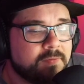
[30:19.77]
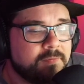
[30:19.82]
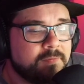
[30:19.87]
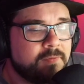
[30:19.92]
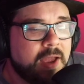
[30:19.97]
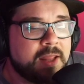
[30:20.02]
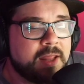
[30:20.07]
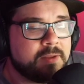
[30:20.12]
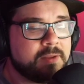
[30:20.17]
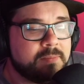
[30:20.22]

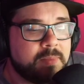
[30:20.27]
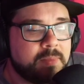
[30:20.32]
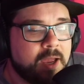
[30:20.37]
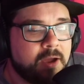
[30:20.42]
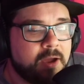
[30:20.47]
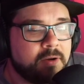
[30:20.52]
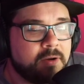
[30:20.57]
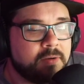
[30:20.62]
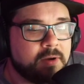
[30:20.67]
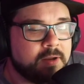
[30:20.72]
fathom
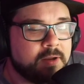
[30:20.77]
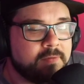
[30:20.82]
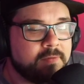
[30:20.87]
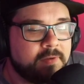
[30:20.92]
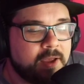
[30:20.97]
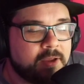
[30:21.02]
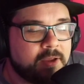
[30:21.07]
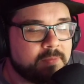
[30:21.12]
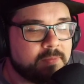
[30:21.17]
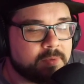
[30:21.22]
how
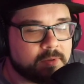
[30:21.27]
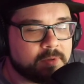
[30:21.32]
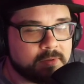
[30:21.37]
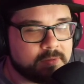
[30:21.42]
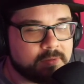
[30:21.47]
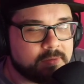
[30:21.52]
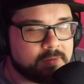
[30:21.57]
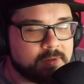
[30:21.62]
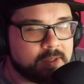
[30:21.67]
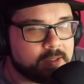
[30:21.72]
invaluable
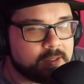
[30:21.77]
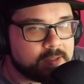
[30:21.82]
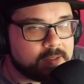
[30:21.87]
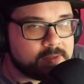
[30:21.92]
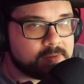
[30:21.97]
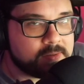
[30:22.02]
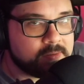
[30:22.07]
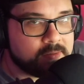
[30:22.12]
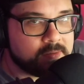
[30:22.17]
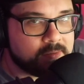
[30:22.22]
that is.